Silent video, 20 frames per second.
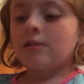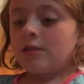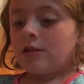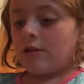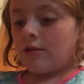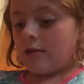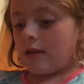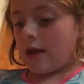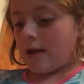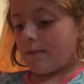
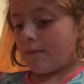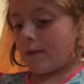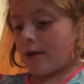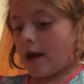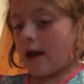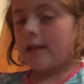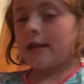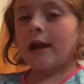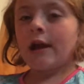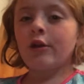so, like,
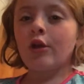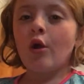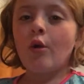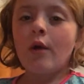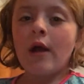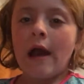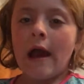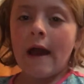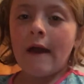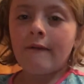because I
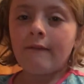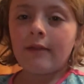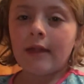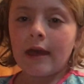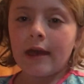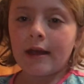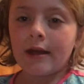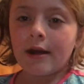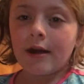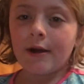don't have
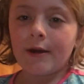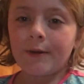like